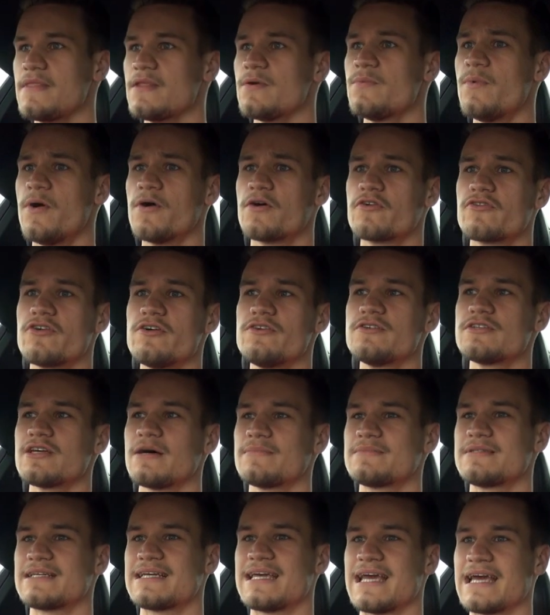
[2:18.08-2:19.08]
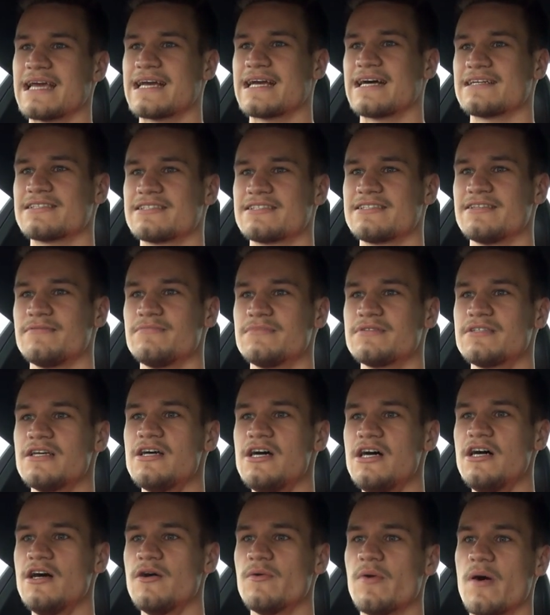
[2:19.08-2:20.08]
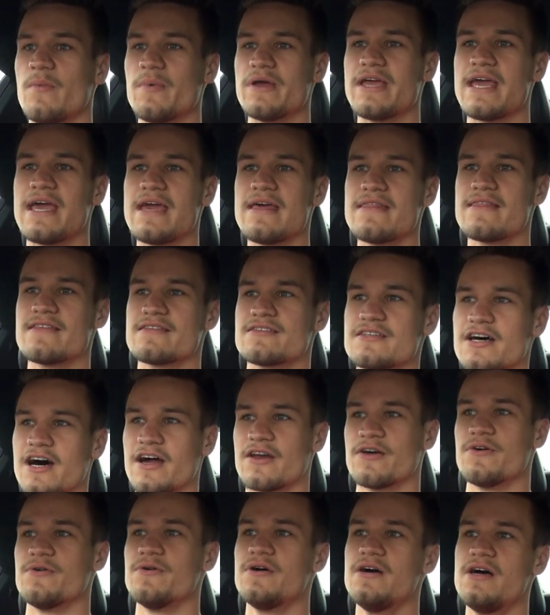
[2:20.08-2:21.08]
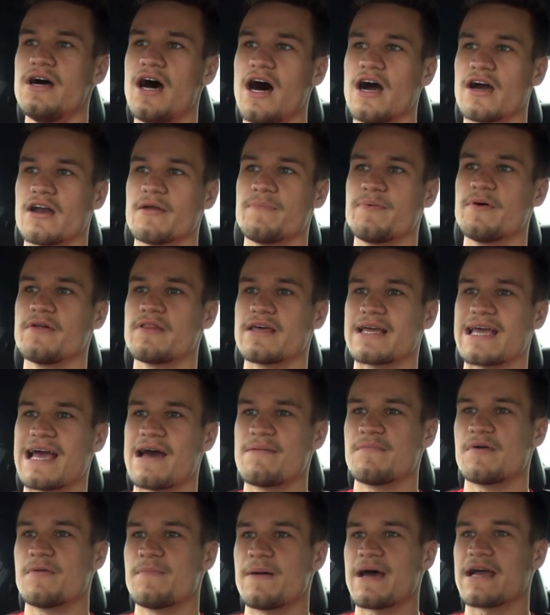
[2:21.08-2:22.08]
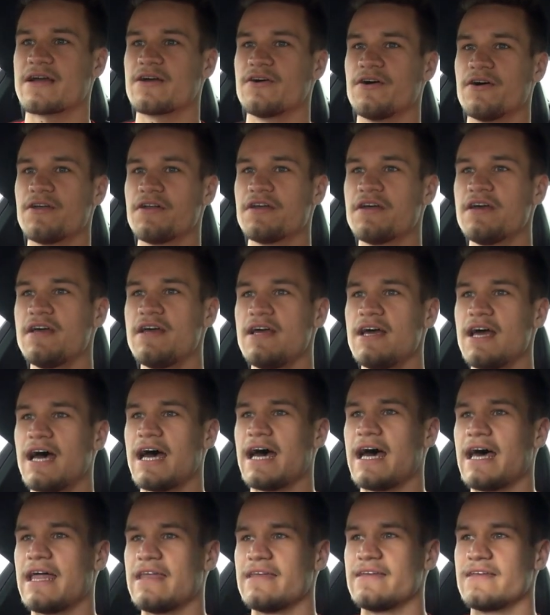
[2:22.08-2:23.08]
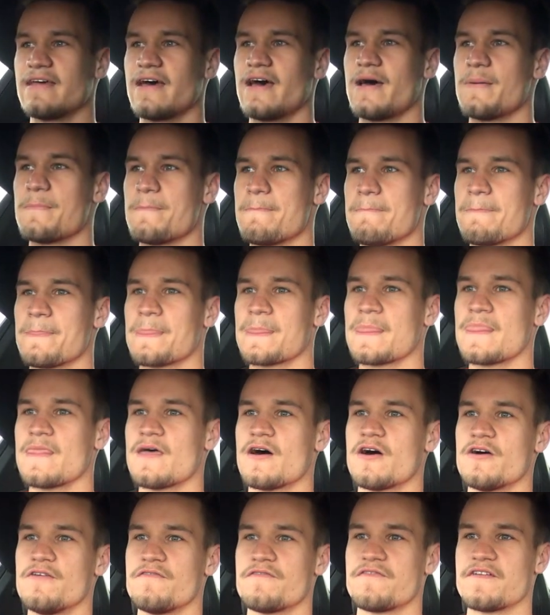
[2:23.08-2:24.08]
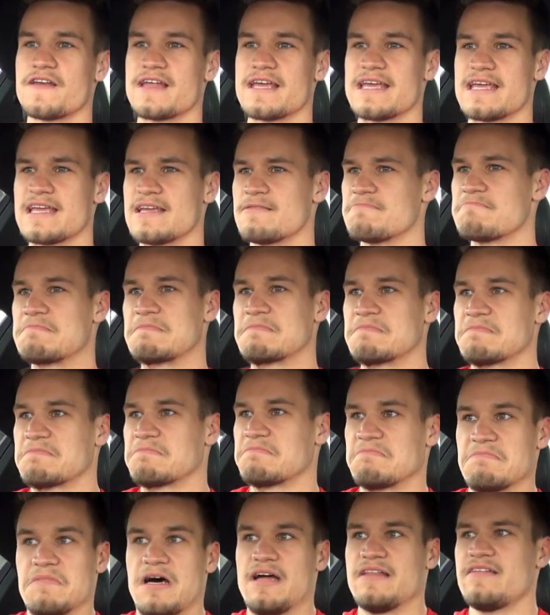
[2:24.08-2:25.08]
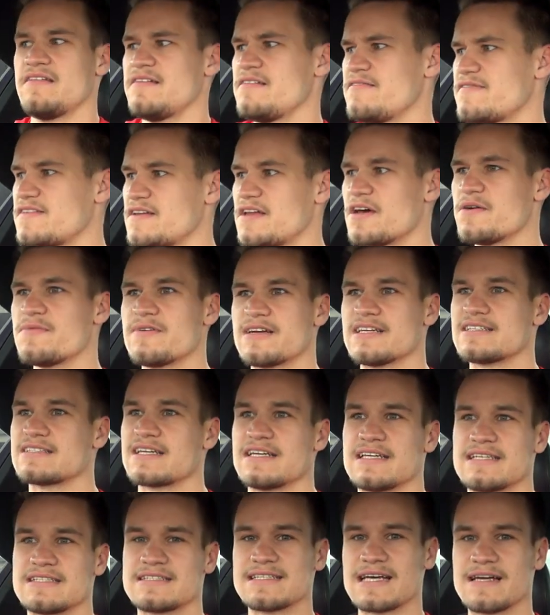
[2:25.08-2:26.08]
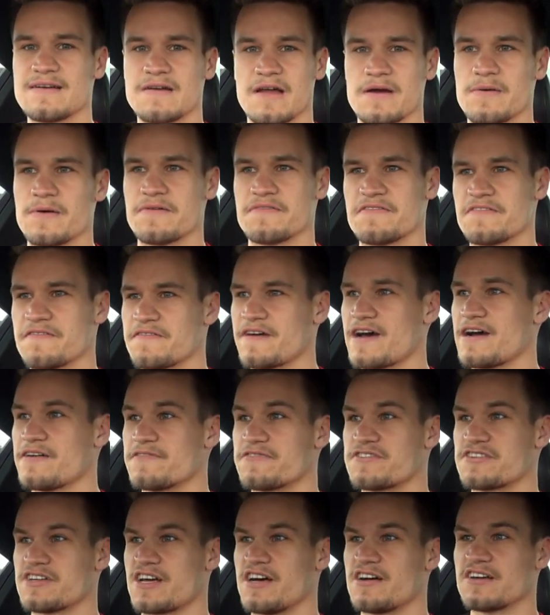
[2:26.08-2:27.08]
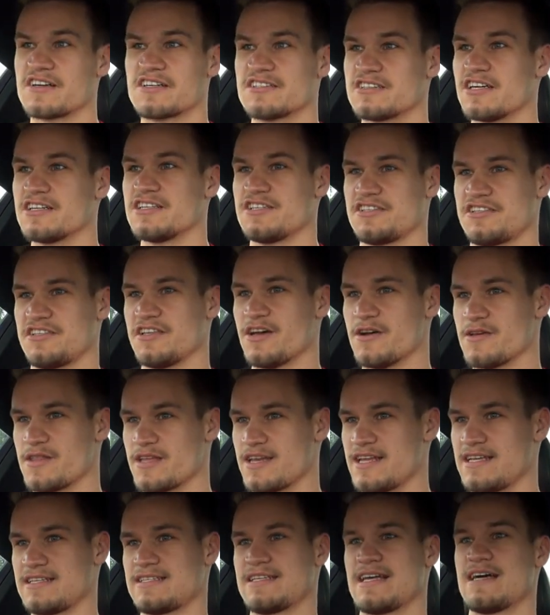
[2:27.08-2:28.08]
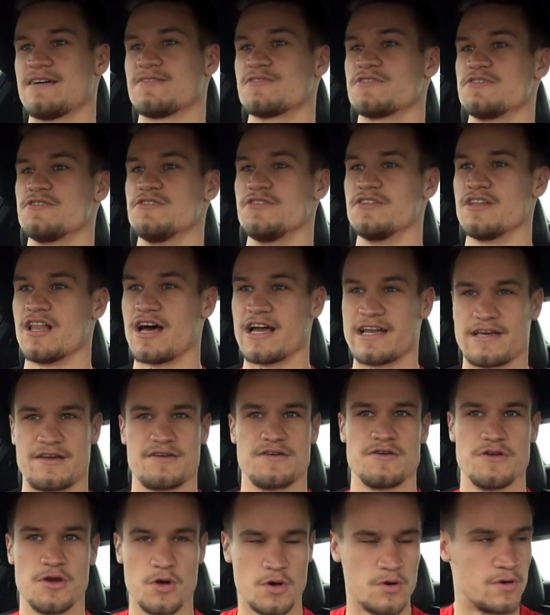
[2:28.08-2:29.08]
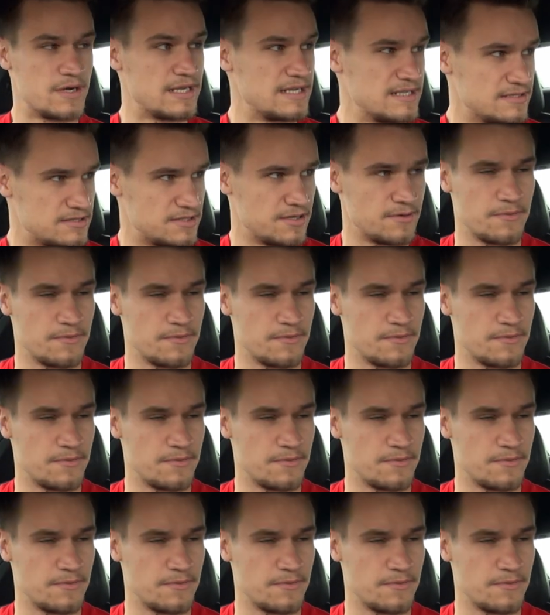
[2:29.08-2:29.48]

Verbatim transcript: We'll cruise up to Kit Customs. When we hit the tunnel, I'm going to put the camera back on, and hopefully, I don't even know what it's going to sound like with the valve shut, because I just know that it sounds like noise